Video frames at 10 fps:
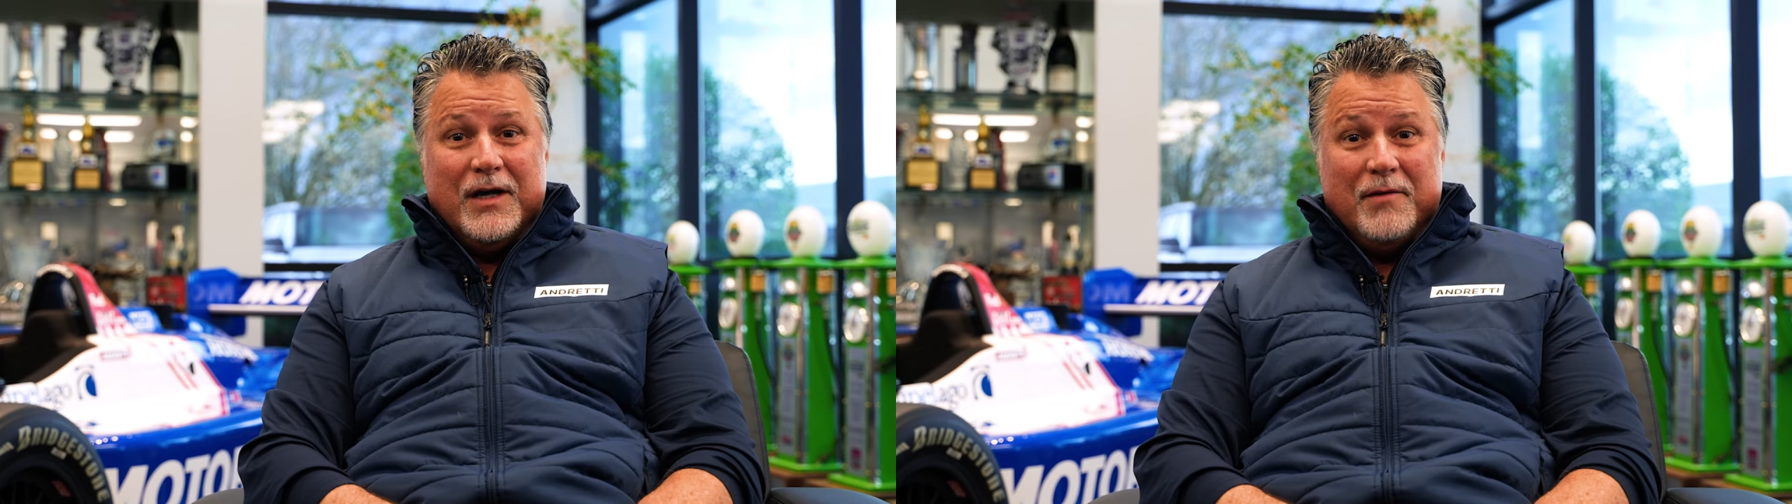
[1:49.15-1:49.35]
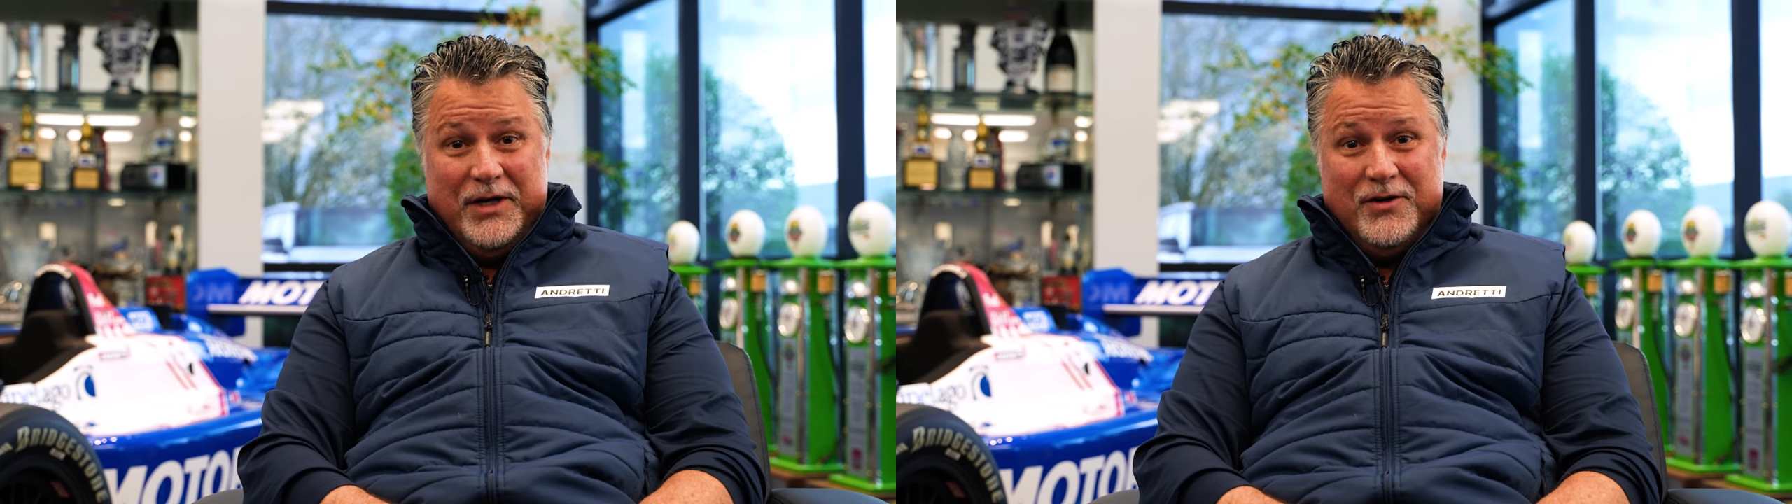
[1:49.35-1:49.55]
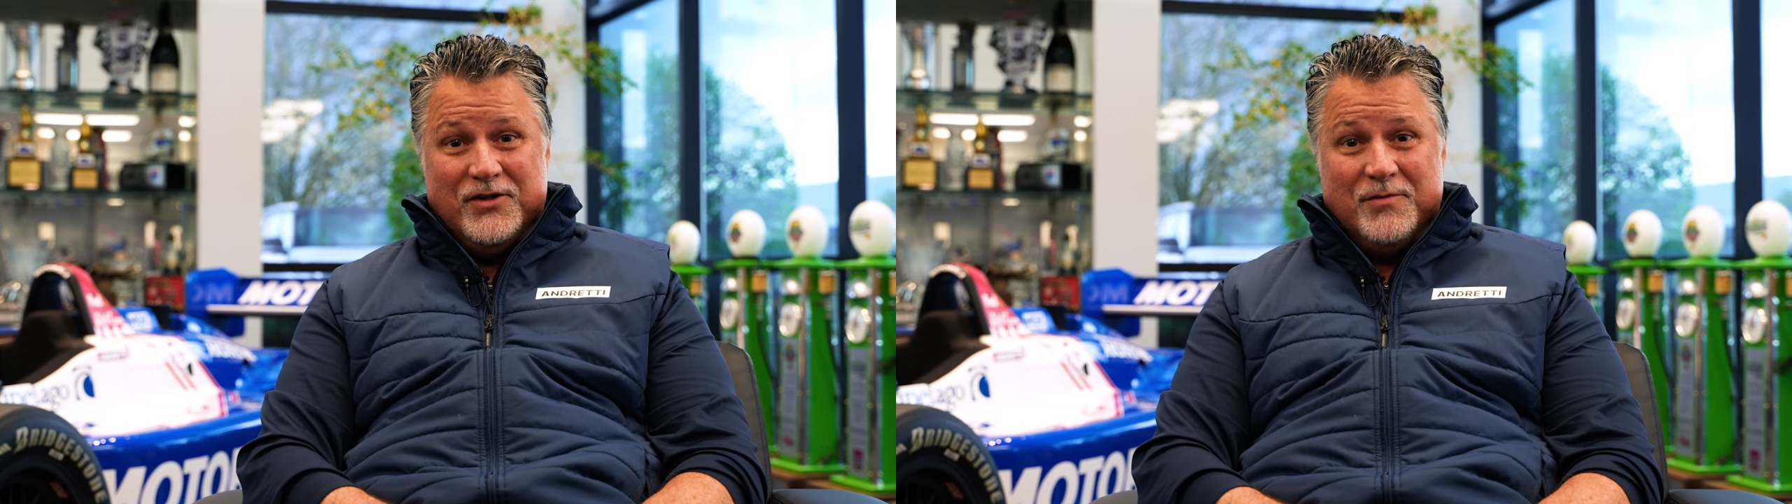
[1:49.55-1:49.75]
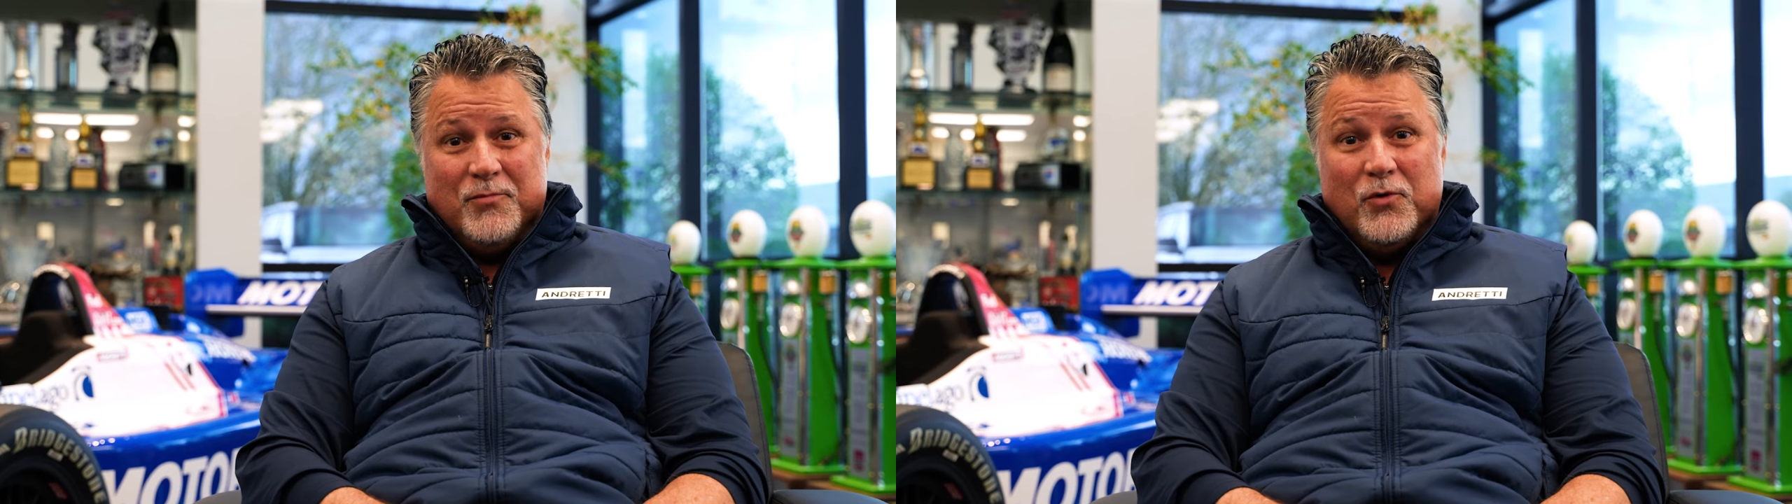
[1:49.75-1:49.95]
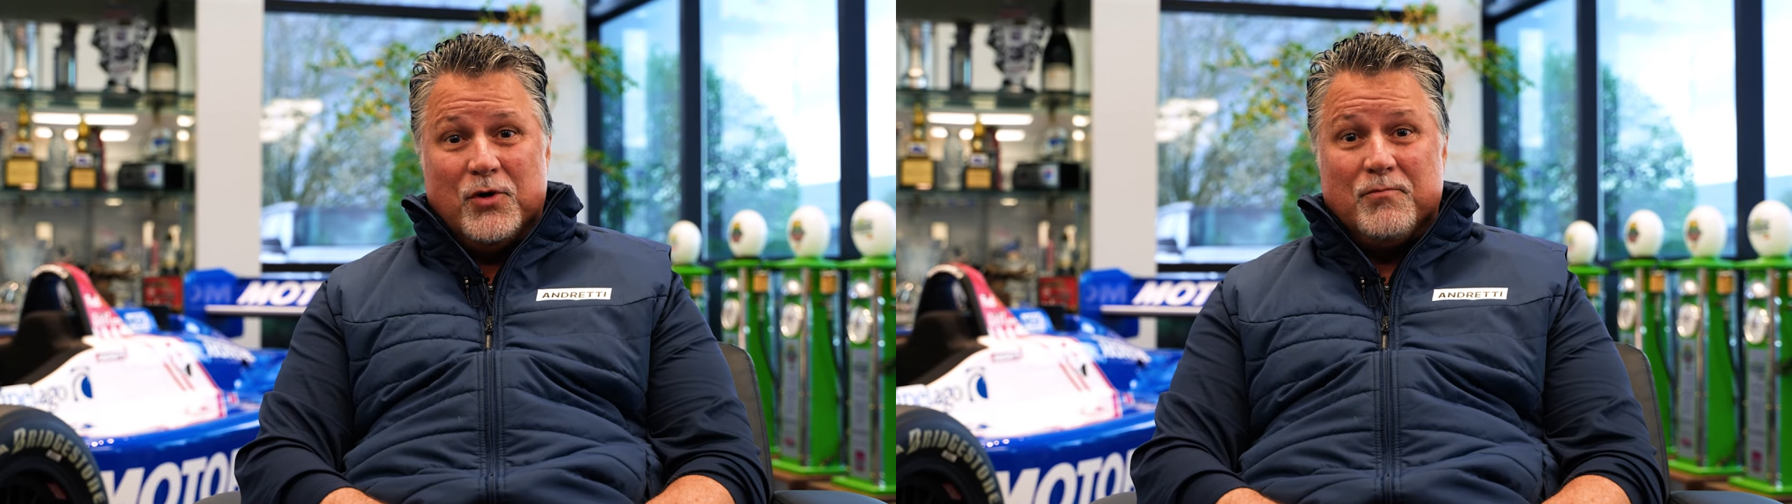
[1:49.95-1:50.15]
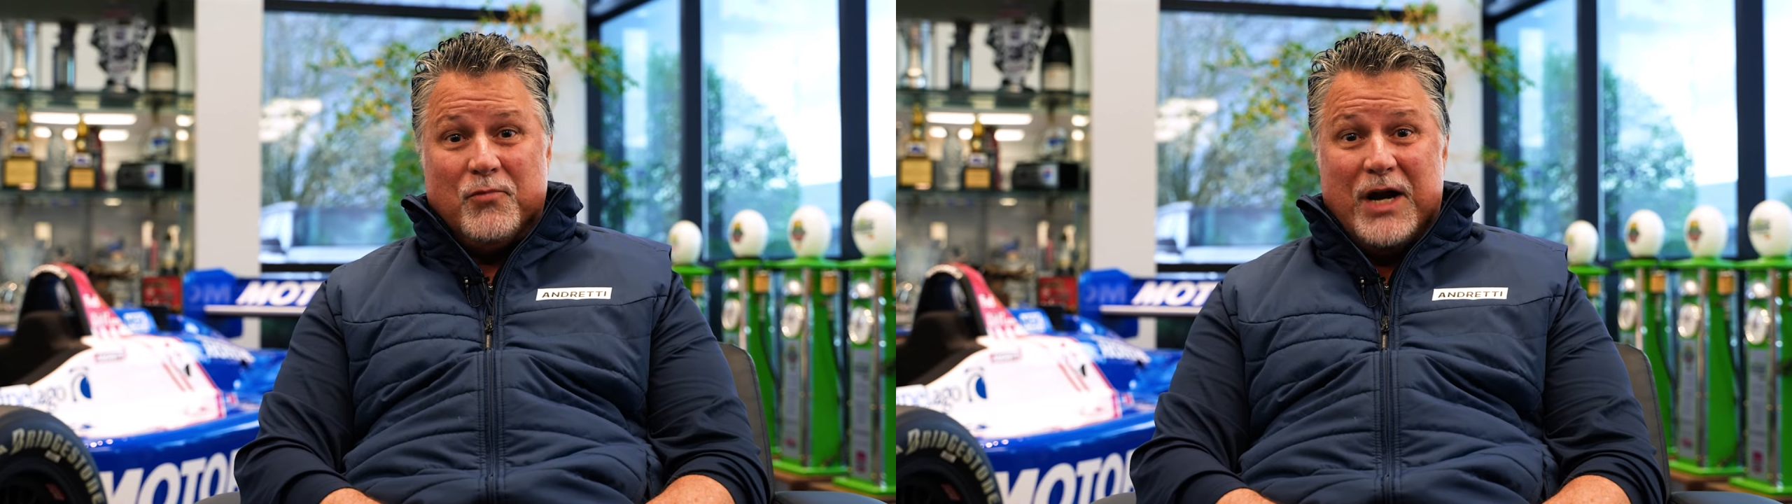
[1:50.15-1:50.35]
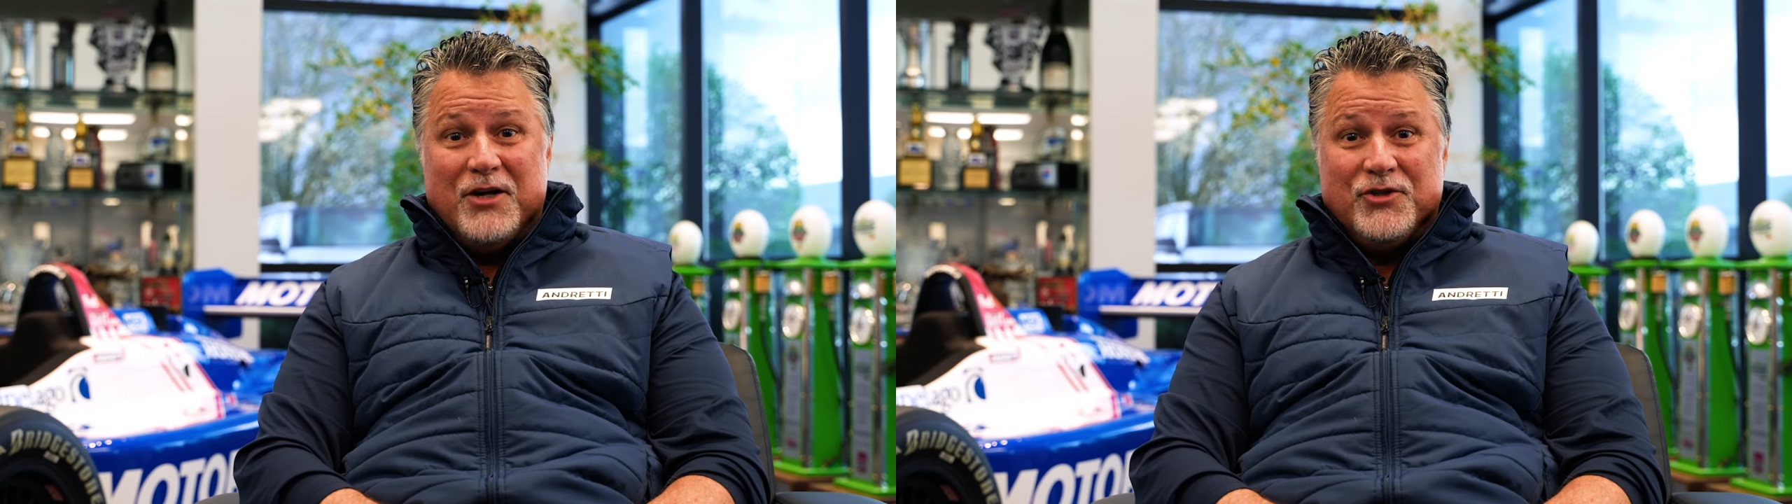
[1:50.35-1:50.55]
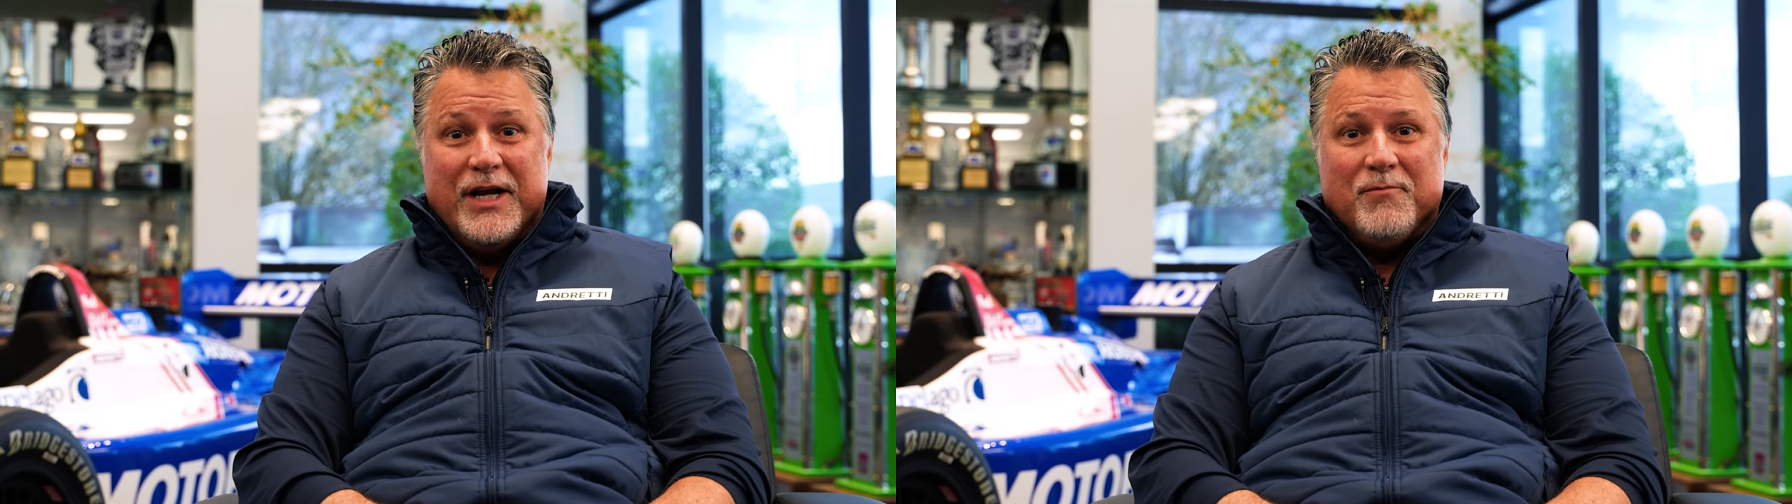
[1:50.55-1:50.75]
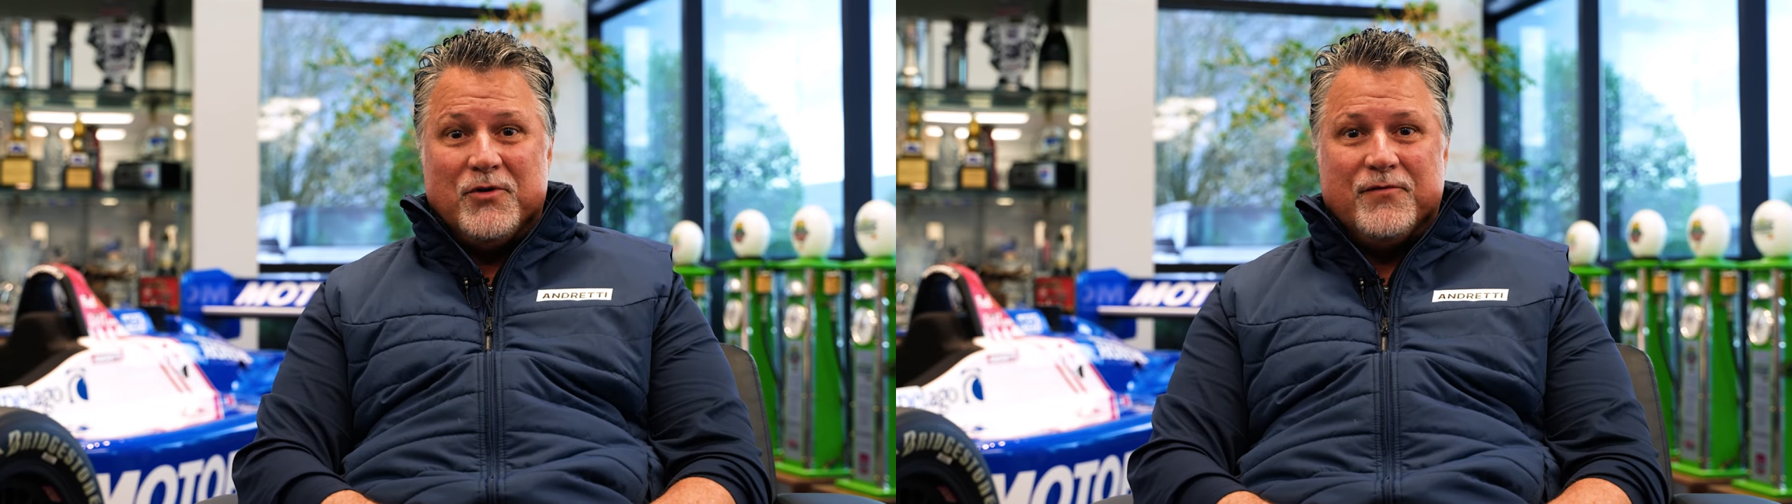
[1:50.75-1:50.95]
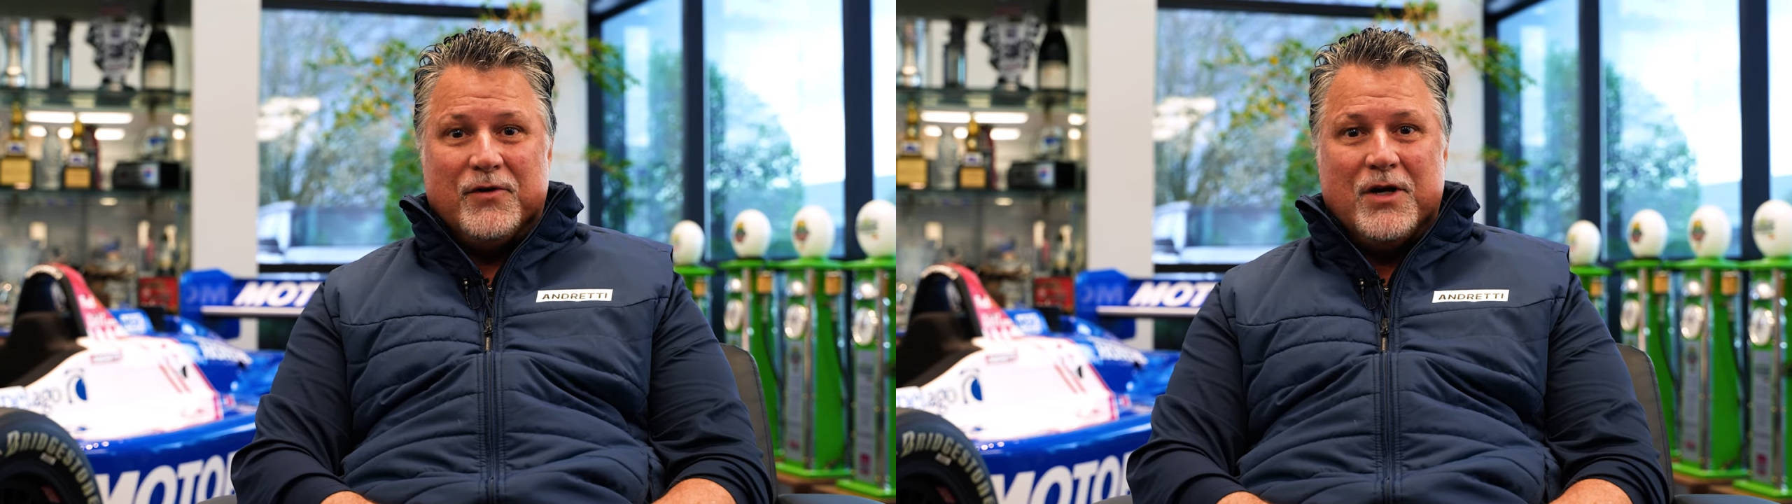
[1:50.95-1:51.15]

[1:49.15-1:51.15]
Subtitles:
I'm here to support Brad Chambers for